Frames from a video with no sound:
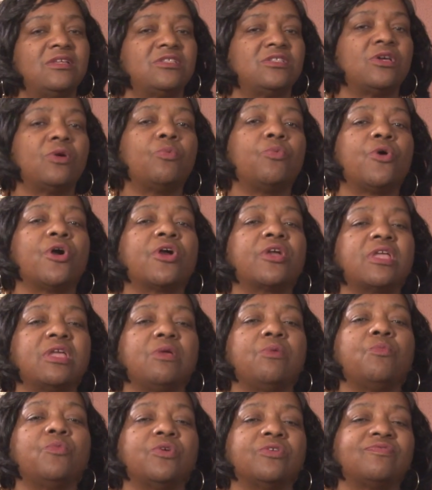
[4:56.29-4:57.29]
to
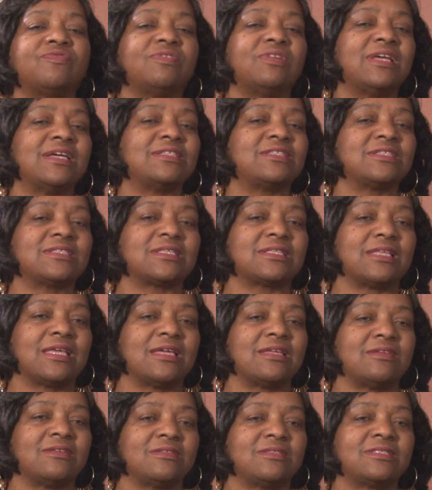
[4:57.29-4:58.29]
working with
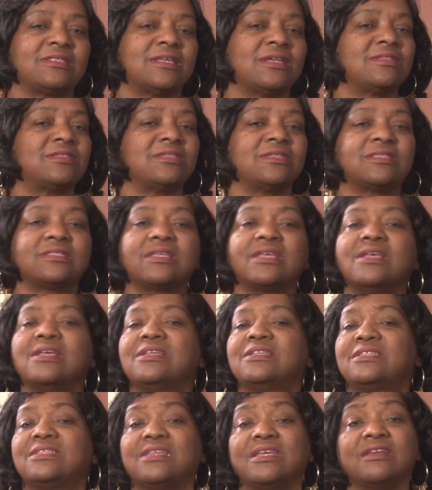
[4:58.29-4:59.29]
legislators such as
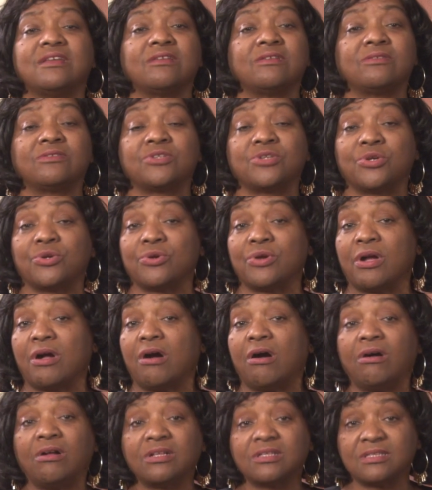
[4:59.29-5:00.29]
Senator
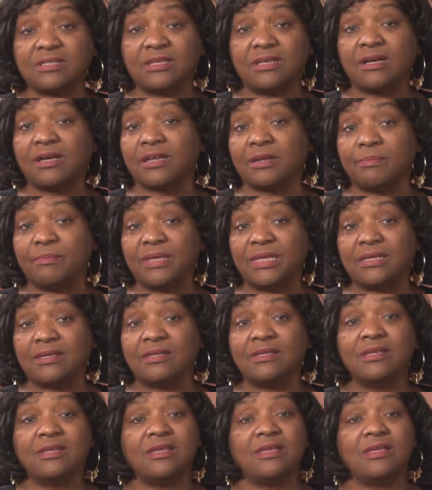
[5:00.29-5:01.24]
Utterman